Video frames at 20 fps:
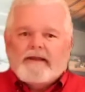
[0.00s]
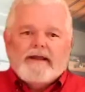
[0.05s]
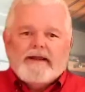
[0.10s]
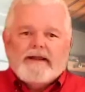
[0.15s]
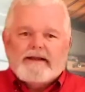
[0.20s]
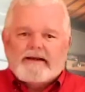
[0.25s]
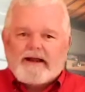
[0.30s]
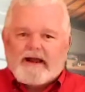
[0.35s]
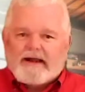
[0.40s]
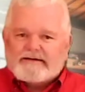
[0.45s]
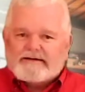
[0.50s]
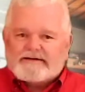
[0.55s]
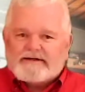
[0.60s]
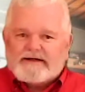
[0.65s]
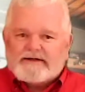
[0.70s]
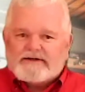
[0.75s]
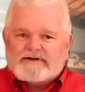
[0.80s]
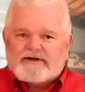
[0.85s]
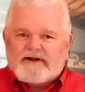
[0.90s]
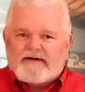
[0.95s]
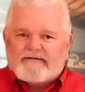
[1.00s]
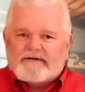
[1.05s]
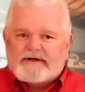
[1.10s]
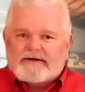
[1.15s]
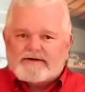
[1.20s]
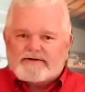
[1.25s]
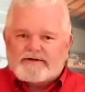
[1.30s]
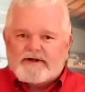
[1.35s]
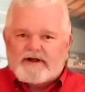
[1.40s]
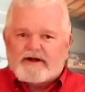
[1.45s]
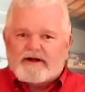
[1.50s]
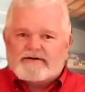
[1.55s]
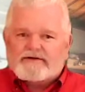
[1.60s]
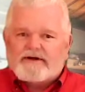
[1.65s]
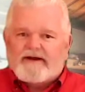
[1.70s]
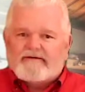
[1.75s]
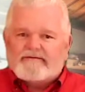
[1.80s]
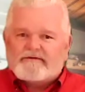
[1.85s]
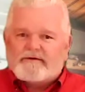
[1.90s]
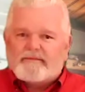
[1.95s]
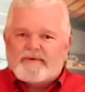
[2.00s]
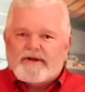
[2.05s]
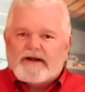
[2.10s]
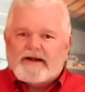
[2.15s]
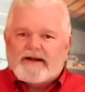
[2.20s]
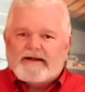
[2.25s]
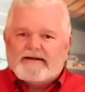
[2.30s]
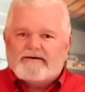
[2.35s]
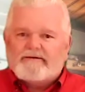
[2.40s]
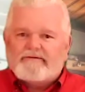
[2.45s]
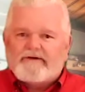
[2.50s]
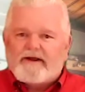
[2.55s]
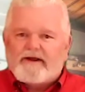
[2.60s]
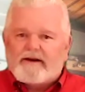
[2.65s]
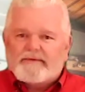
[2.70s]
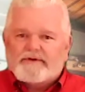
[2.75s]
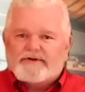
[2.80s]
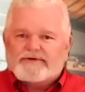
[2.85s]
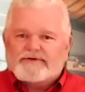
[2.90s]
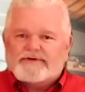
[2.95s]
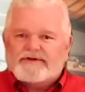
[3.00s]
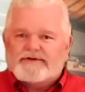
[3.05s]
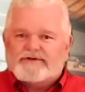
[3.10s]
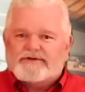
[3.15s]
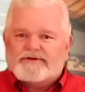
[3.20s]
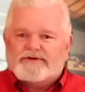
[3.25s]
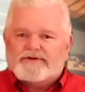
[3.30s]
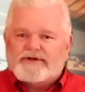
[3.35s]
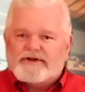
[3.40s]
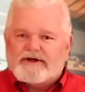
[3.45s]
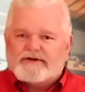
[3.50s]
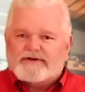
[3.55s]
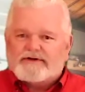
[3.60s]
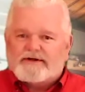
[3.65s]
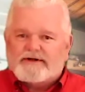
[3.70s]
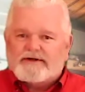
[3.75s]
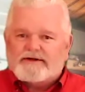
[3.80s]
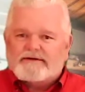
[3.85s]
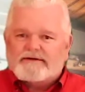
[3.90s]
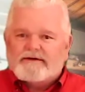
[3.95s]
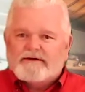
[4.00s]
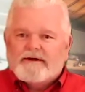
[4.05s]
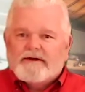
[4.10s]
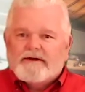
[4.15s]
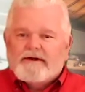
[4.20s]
In 1976, after being in development since the 60s,